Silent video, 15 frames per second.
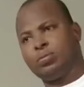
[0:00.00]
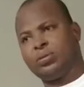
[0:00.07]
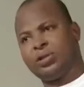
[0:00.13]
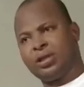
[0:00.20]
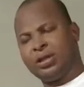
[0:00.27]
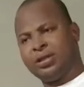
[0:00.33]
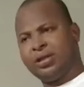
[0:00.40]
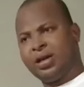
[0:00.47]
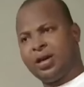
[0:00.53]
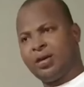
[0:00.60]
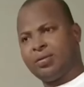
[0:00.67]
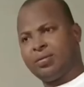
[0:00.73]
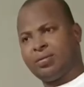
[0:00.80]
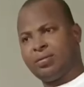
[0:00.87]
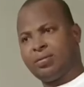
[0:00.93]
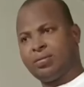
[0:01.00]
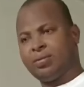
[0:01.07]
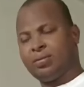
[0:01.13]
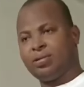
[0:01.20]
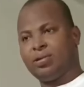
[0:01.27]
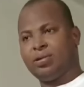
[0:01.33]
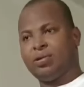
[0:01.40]
Cynthia,
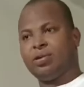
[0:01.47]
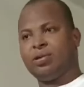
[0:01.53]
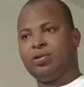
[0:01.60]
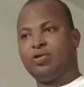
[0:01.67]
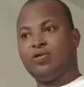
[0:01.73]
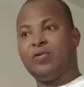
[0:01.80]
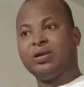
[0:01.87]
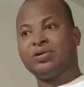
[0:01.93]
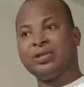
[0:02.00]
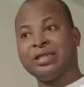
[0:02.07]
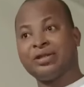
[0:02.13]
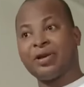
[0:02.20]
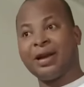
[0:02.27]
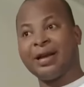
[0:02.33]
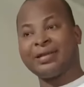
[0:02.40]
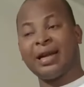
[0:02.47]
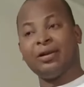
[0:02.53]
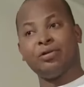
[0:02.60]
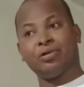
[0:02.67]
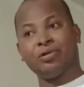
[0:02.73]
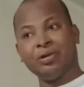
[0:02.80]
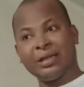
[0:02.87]
you went to the toilet
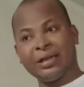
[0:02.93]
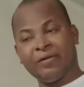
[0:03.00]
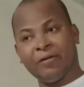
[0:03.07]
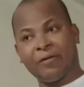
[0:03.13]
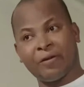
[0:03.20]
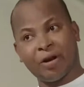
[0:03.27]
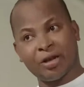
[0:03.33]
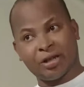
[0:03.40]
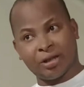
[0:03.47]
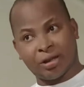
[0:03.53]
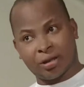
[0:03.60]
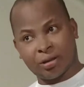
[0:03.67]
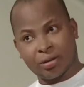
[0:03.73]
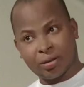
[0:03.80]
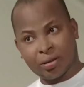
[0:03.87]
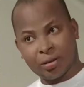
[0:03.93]
and you couldn't even flush it.